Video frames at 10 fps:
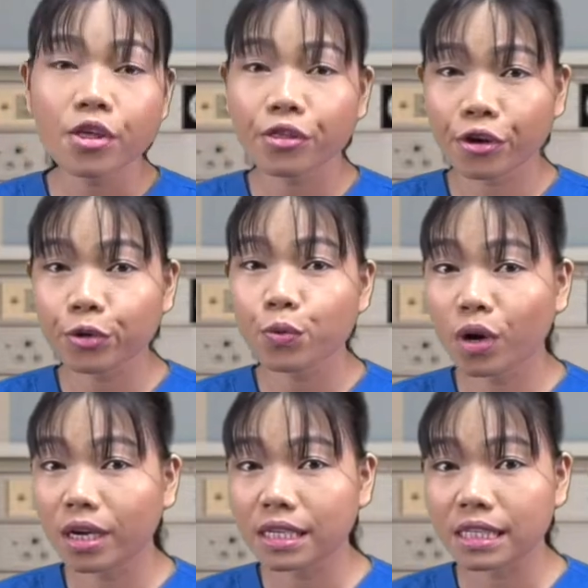Third
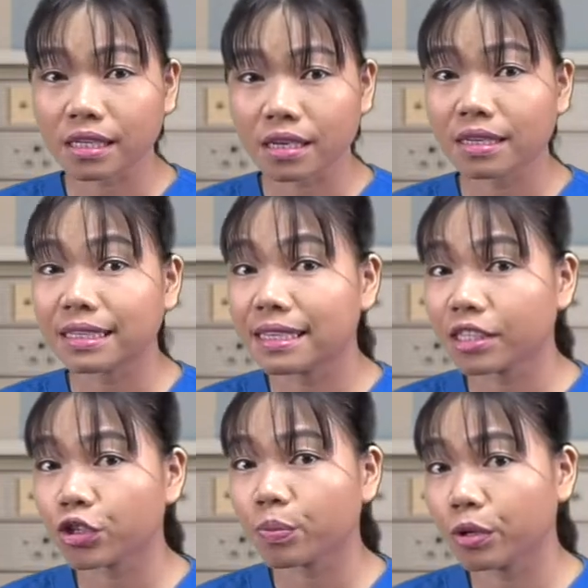one is a
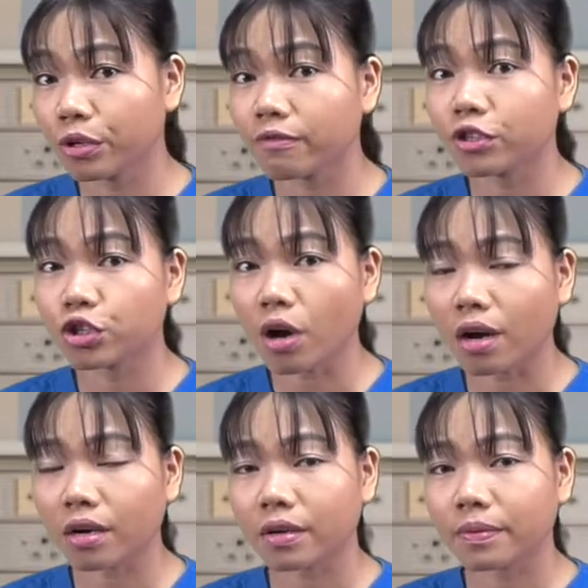distributive
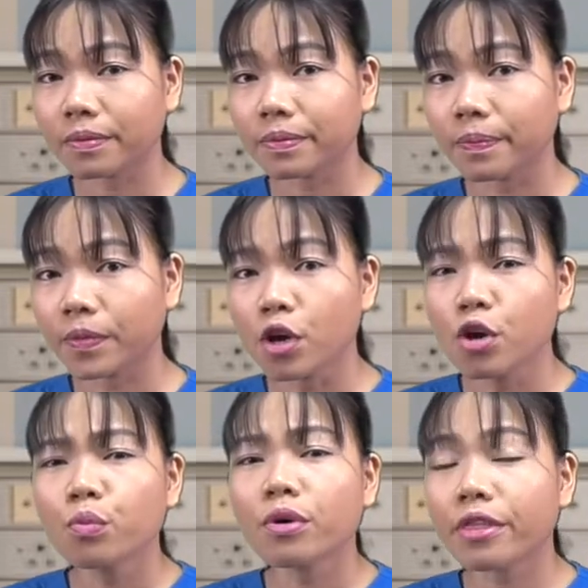shock.
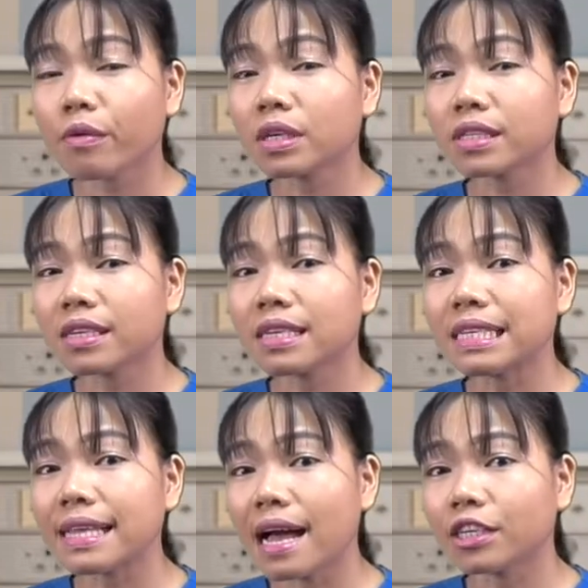When there is an
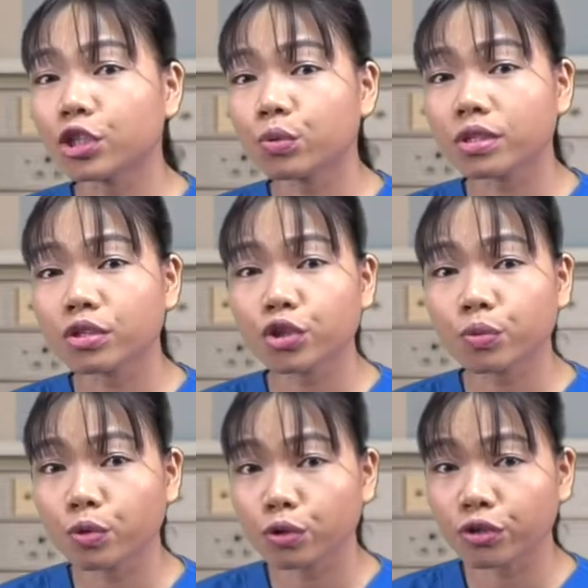inadequate
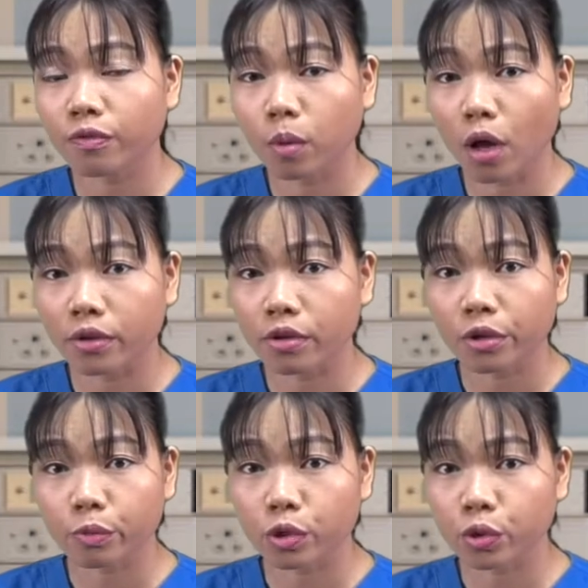distribution of blood
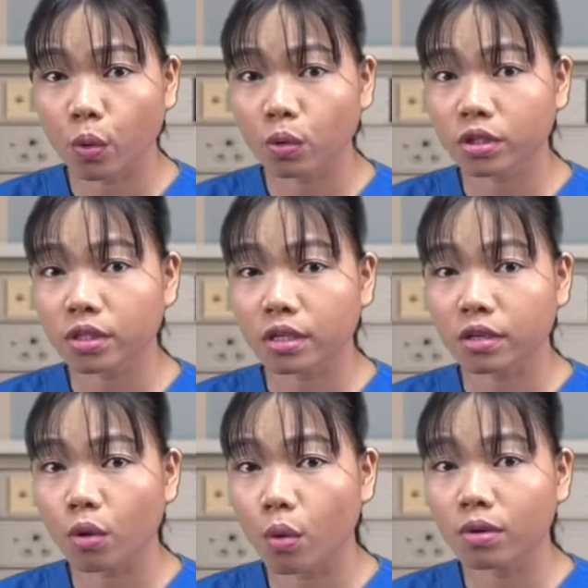that results
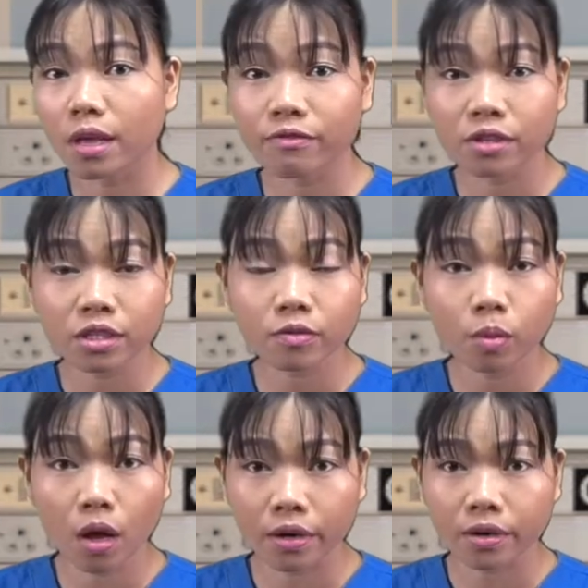in low levels of
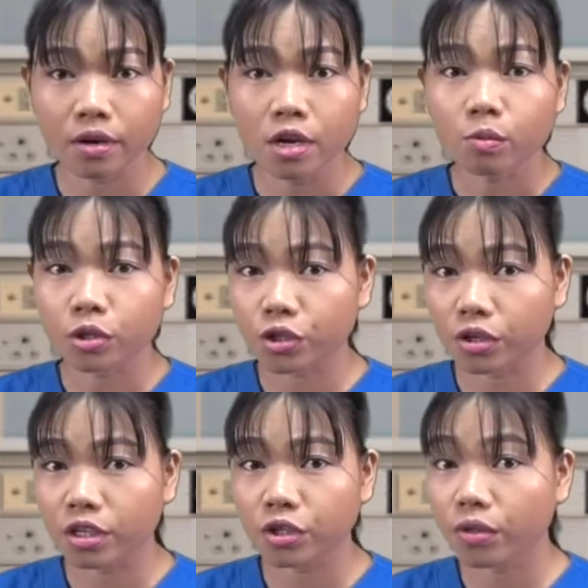blood
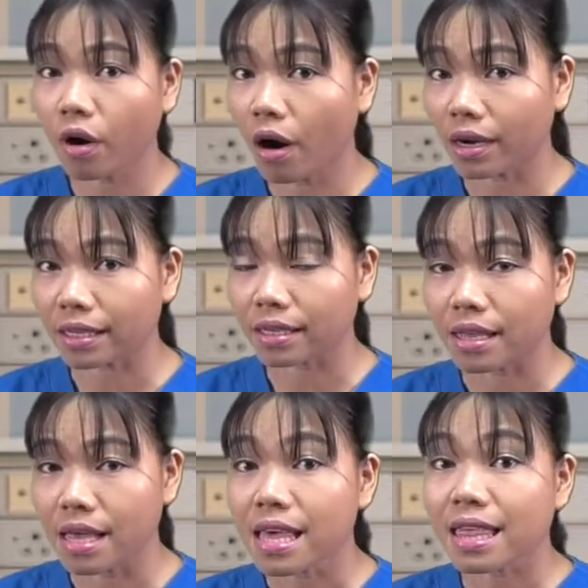returning to the heart,
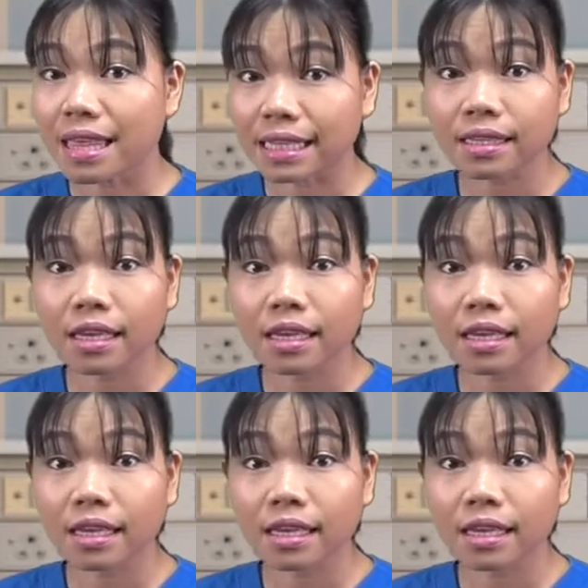this